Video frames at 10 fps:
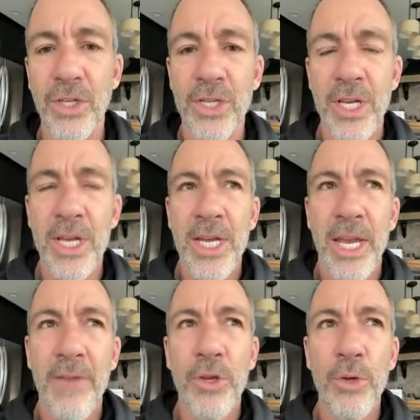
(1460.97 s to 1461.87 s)
Just
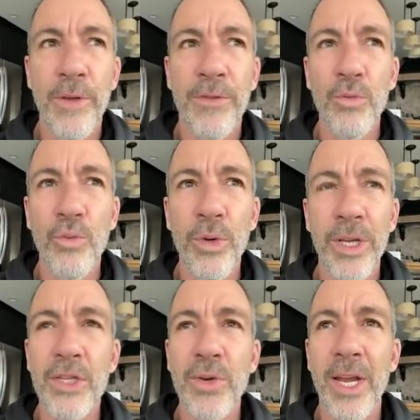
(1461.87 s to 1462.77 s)
if you if you
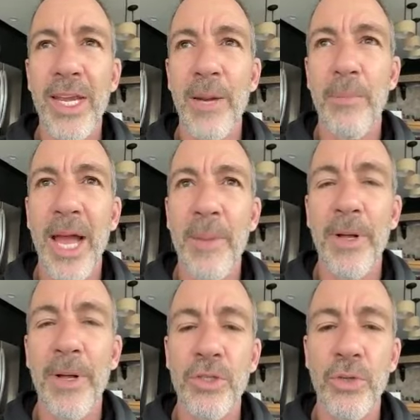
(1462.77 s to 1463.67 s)
really try to get a
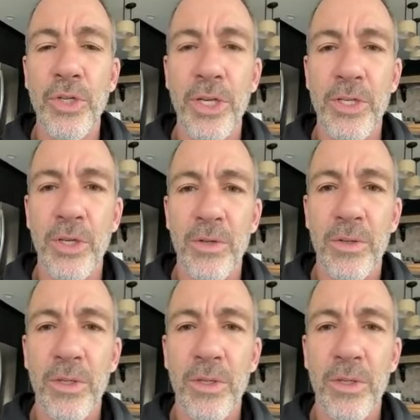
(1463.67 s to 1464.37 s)
black belt in jujitsu,